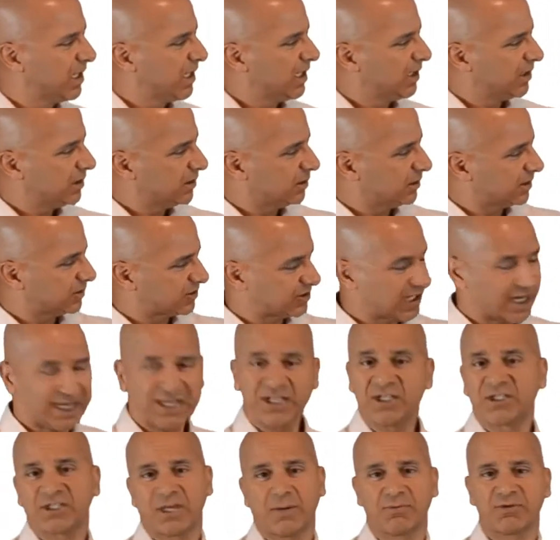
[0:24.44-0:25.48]
The second
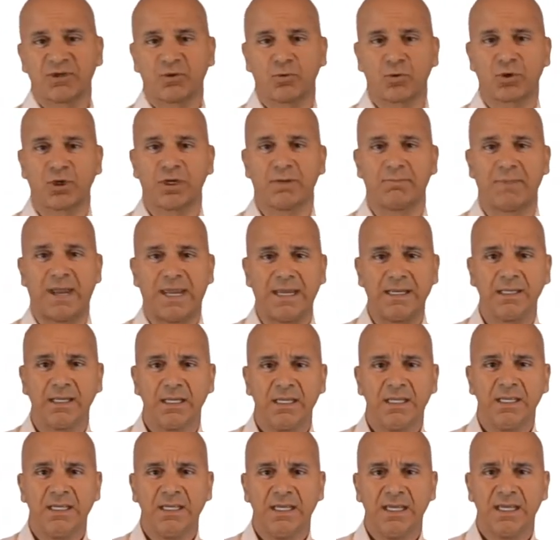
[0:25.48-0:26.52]
assumption we're going to make
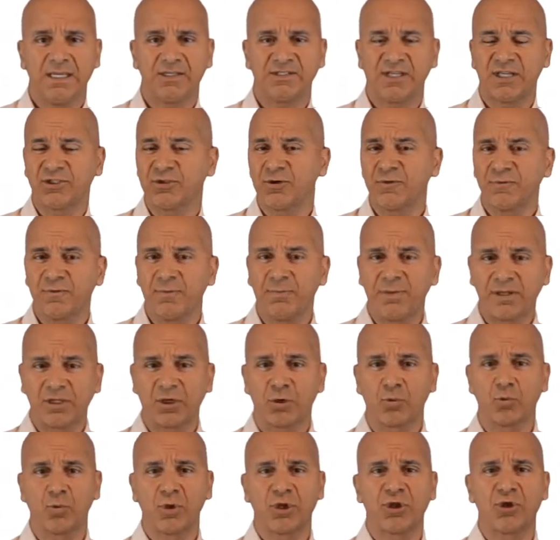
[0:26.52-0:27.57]
is that you're familiar
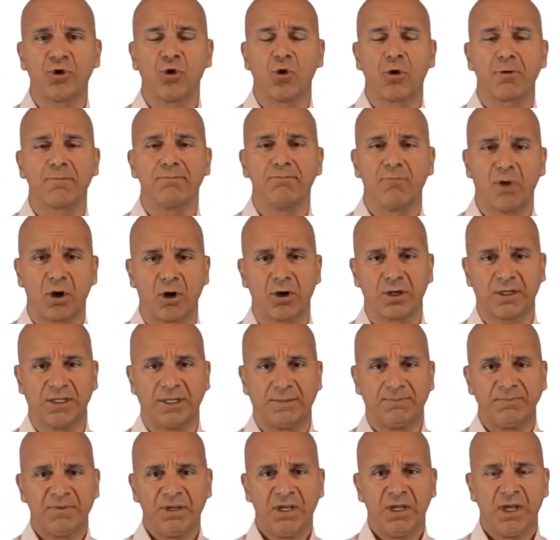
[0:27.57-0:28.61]
with your
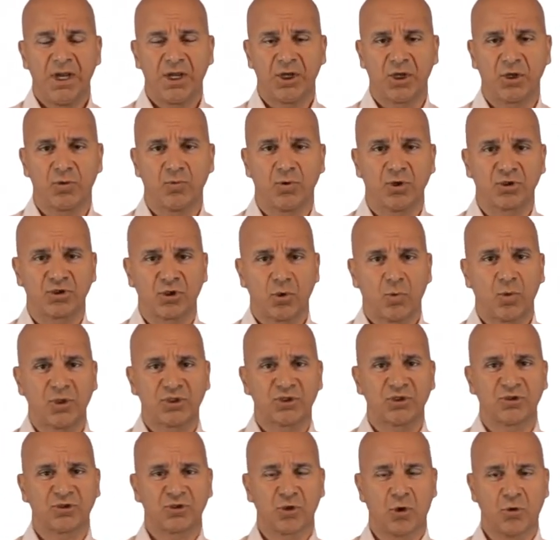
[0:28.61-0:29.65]
market. In other words, what's
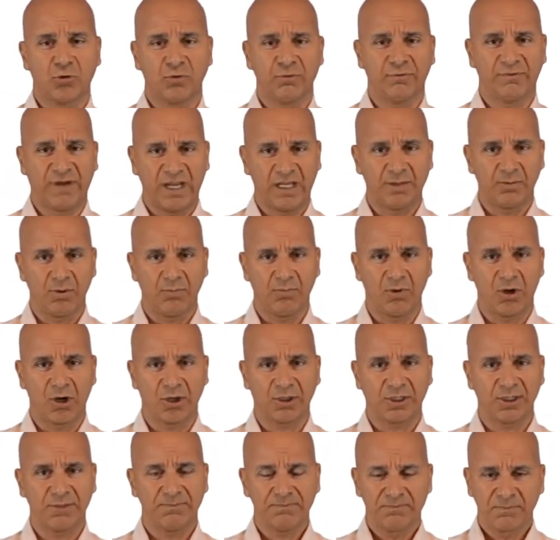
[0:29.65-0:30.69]
your total available
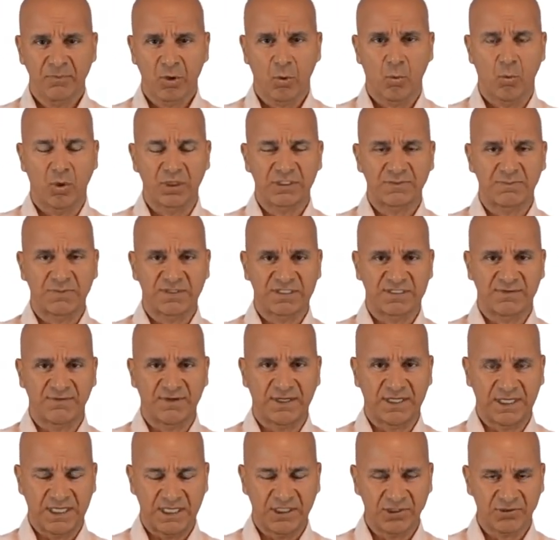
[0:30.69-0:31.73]
market, what
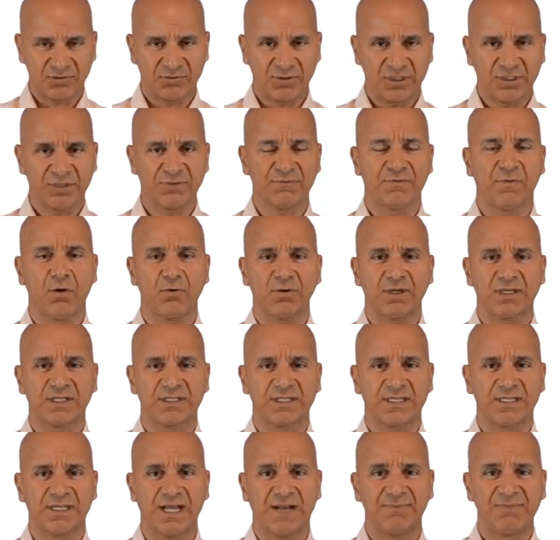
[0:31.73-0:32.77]
specific industry you focus
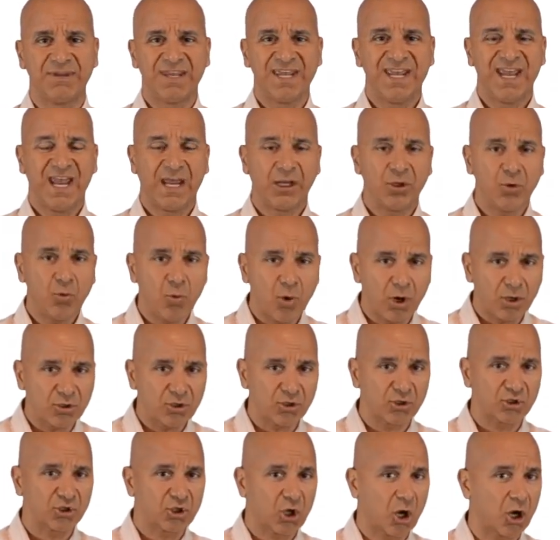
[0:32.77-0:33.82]
in on, and who are
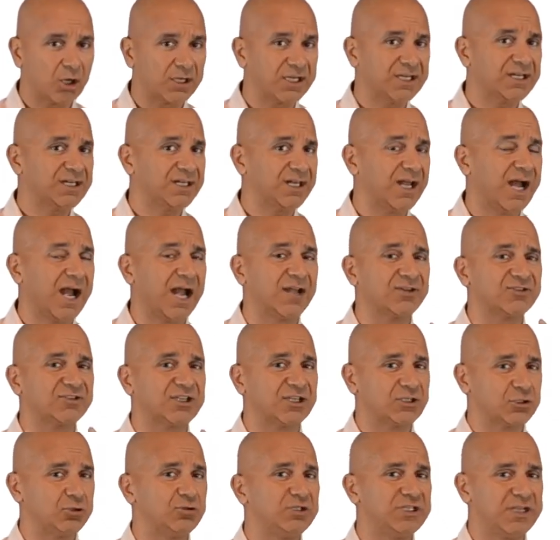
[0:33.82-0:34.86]
your target clients
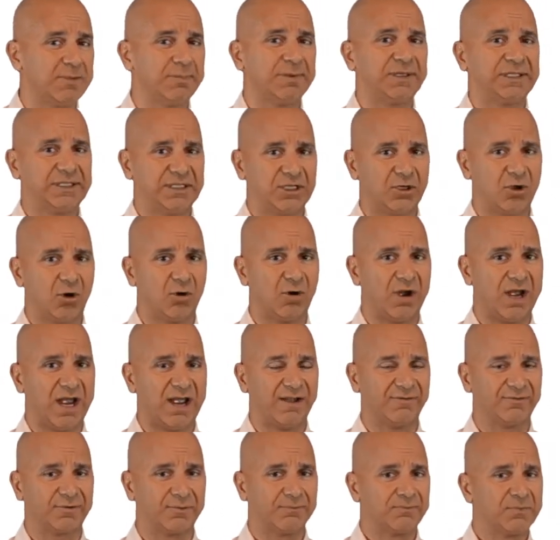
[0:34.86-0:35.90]
that you typically go
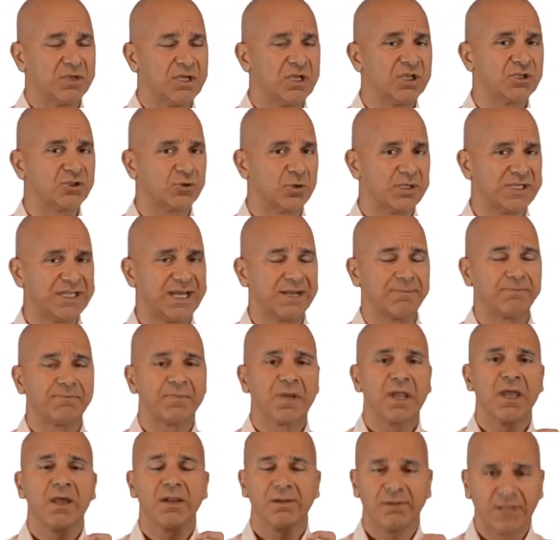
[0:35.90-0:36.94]
after. So again,
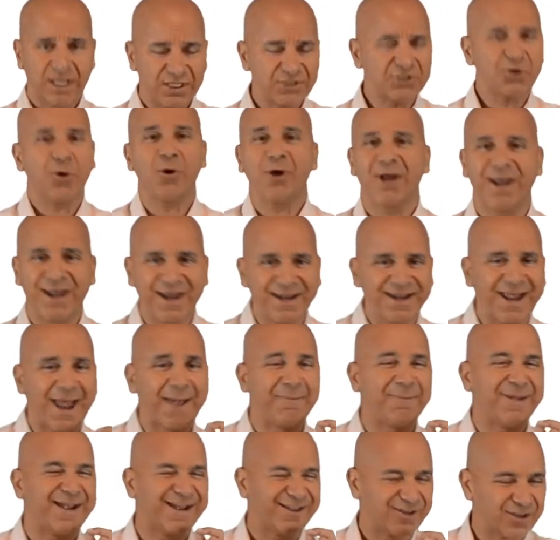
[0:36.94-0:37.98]
let's go ahead and
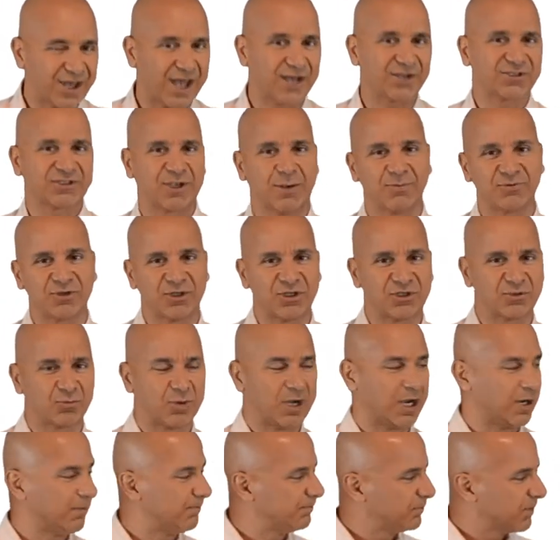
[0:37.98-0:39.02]
make that assumption as
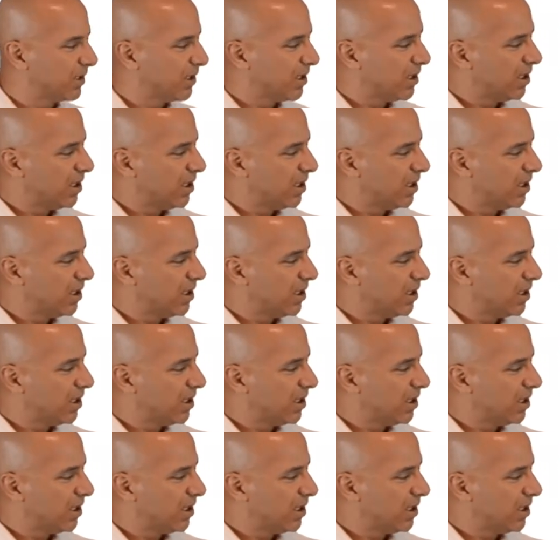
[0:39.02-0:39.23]
well.